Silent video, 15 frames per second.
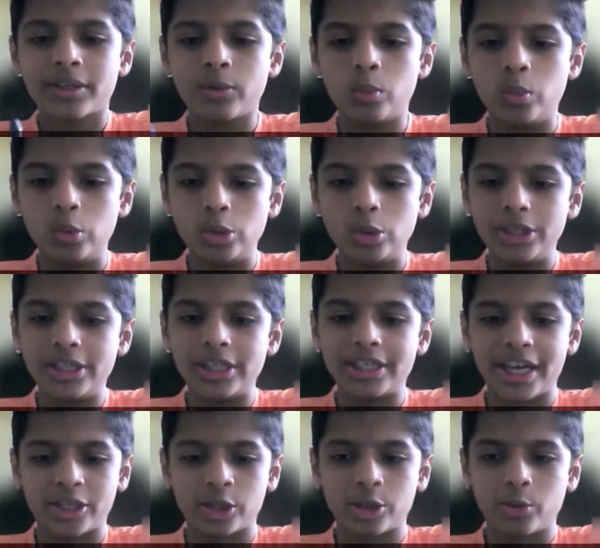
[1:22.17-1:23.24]
The wood, the
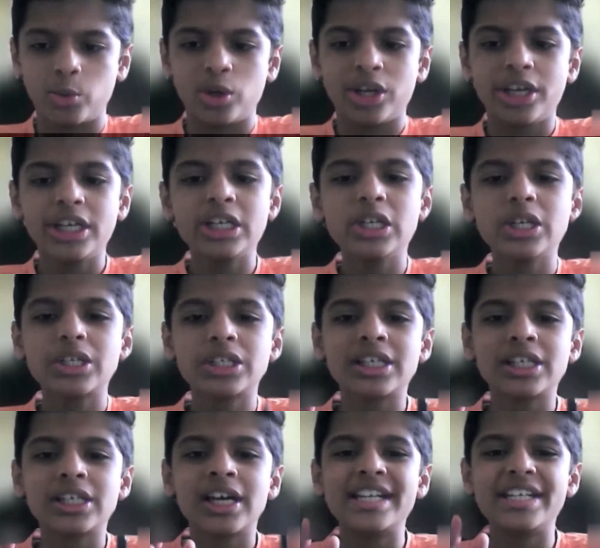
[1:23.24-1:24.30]
texture, it looks
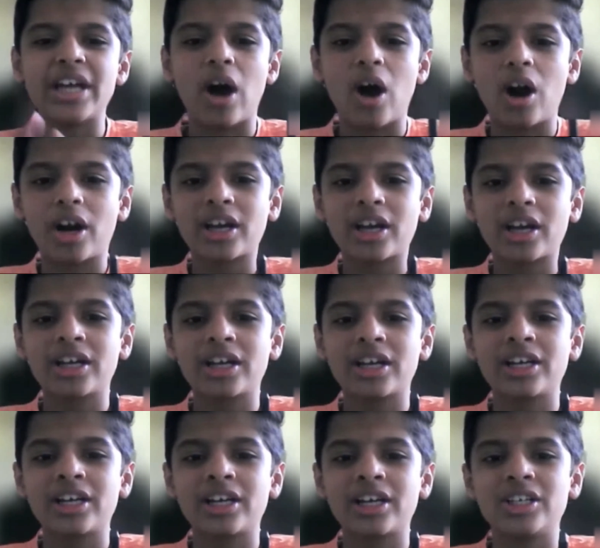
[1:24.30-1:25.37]
dark
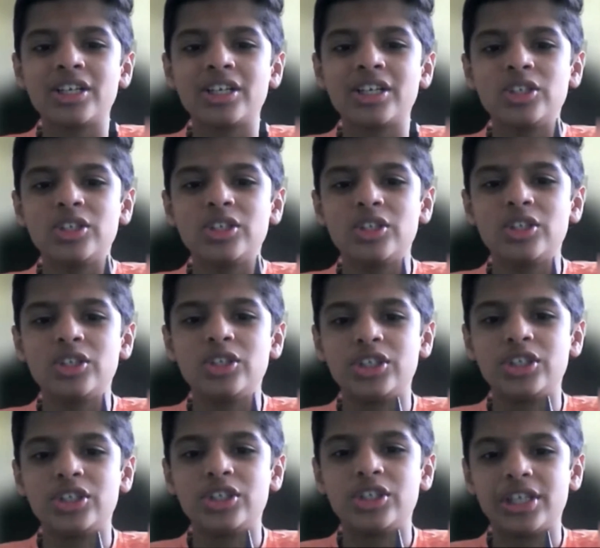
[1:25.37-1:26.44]
jet black, so you
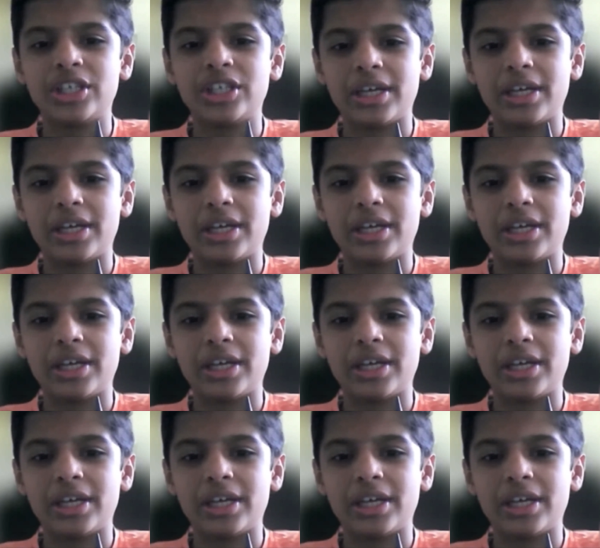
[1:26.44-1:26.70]
can't,